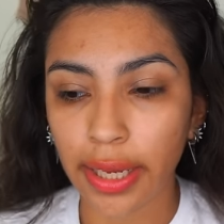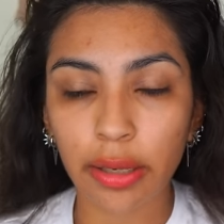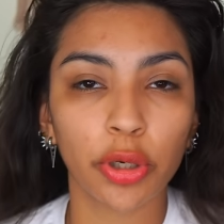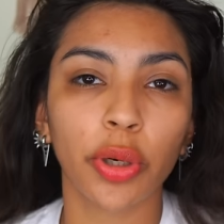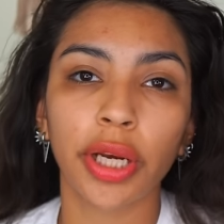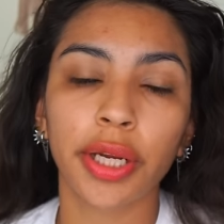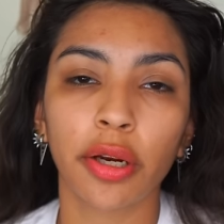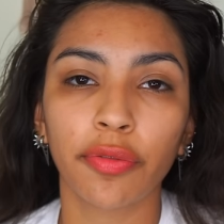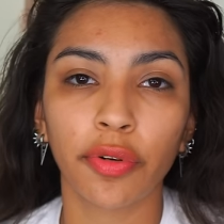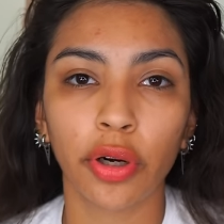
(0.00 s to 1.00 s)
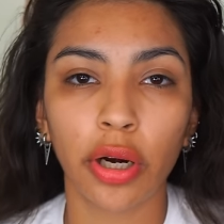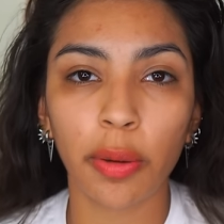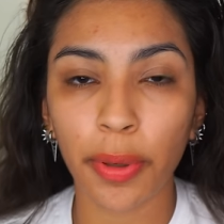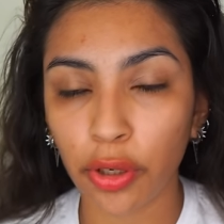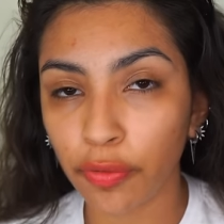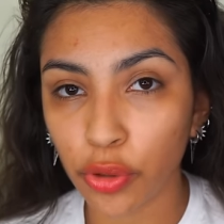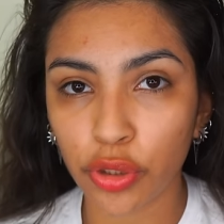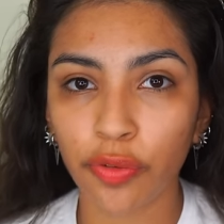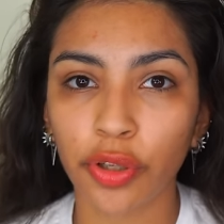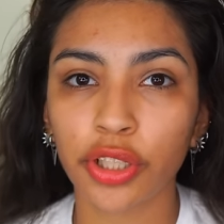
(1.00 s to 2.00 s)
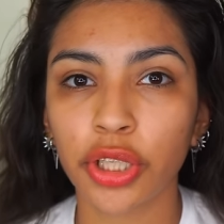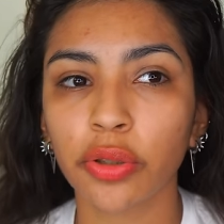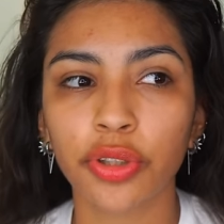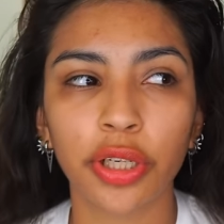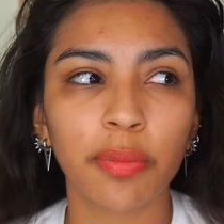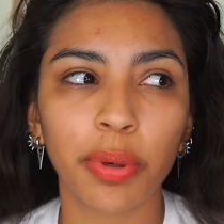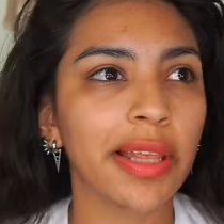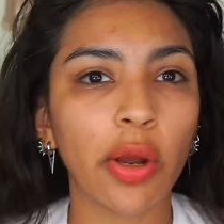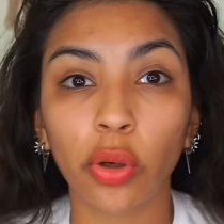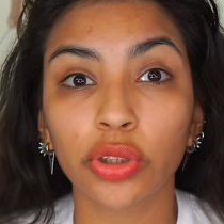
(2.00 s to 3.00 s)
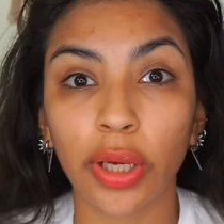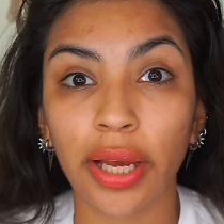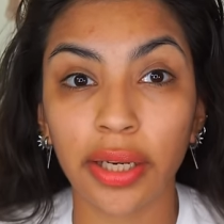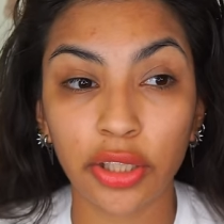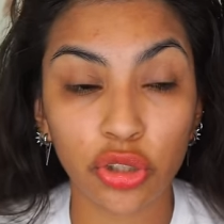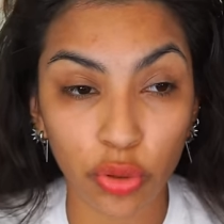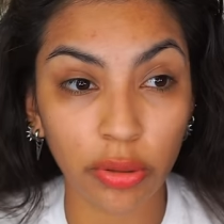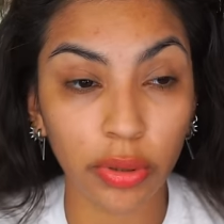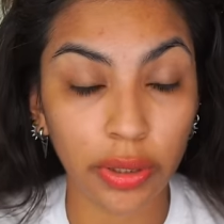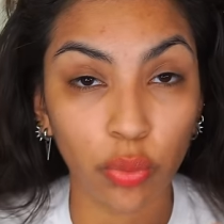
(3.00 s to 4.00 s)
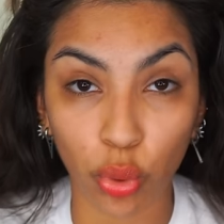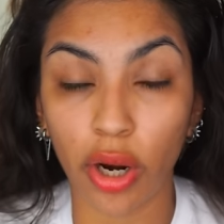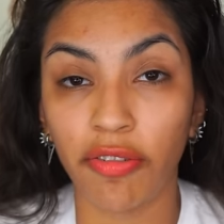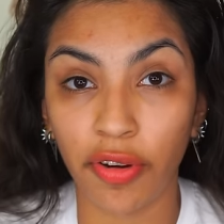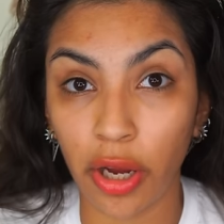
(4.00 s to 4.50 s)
they immigrated here for a better future for the children. They also had extremely rough